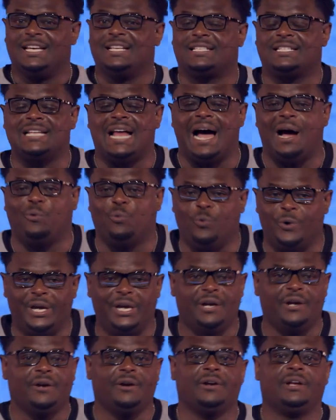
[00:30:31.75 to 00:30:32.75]
It's not
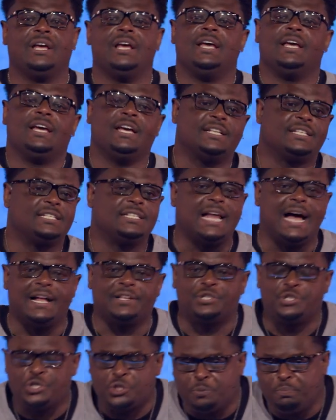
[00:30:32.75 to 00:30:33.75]
weird. It's
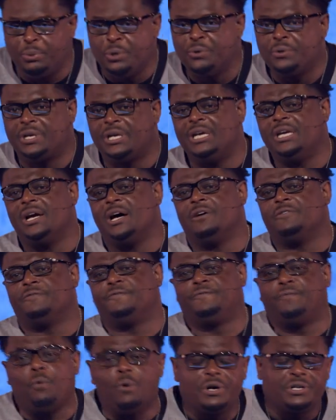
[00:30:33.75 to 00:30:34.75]
not spooky.
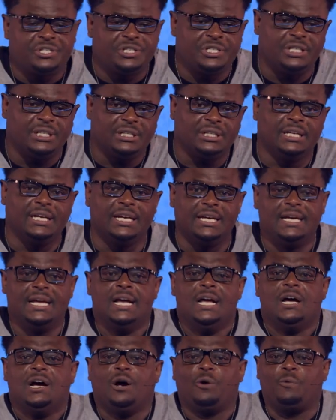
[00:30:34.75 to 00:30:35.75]
Unfortunately,
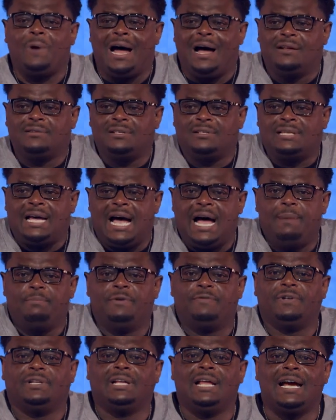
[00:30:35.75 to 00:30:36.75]
around the time
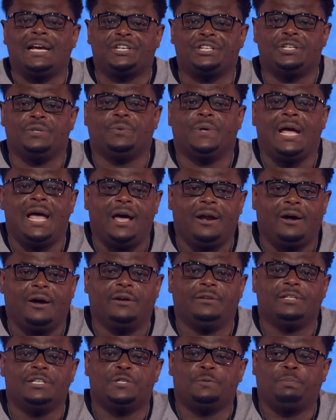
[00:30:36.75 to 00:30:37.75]
of election, we had
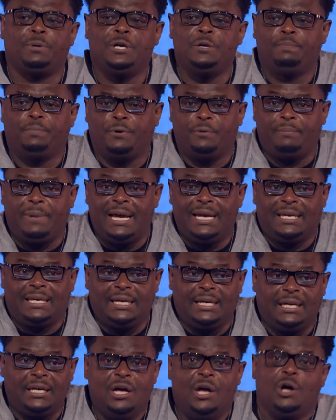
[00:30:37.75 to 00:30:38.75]
all these people
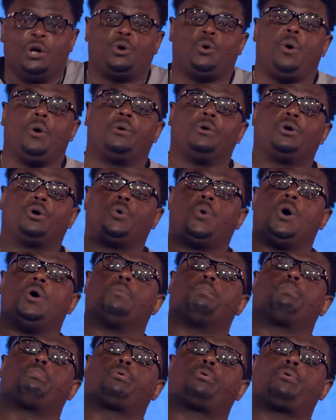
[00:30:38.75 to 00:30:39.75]
making, quote
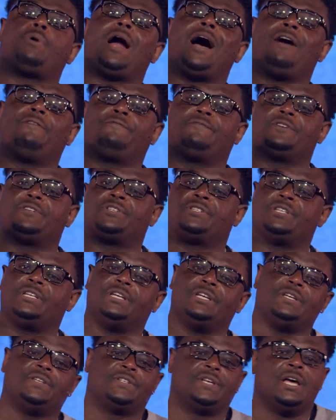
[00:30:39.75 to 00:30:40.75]
unquote,
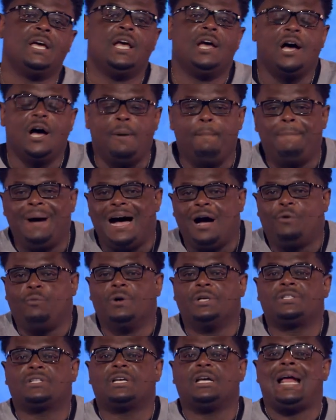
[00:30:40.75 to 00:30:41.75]
prophecies about
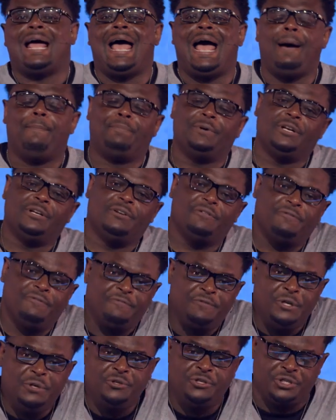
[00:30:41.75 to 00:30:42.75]
what's going to happen in the
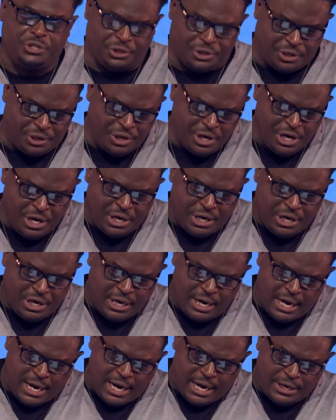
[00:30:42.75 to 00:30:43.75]
future.
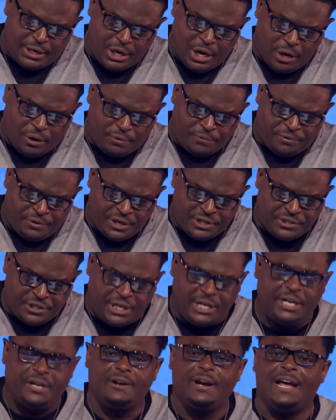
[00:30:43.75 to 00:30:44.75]
No, this
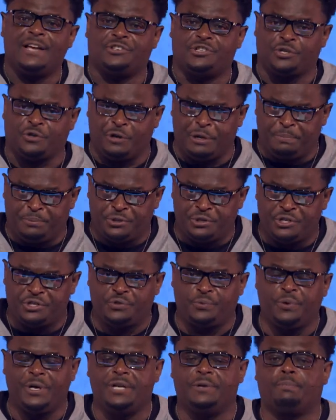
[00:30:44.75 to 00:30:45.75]
here, as scripture
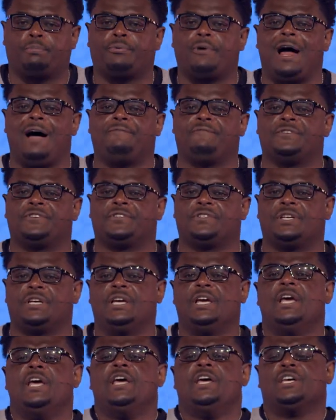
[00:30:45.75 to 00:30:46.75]
is written,
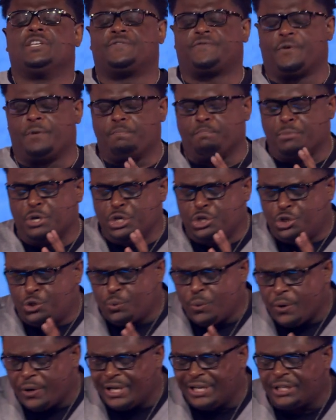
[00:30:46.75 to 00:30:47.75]
prophecy is for
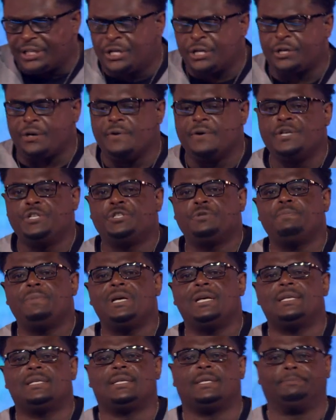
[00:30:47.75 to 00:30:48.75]
mutual
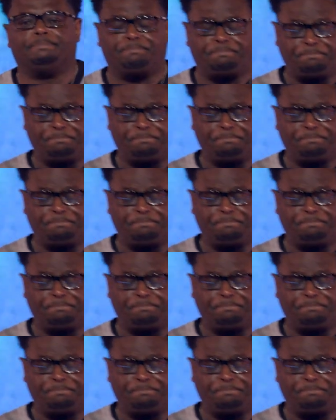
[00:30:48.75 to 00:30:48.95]
encouragement.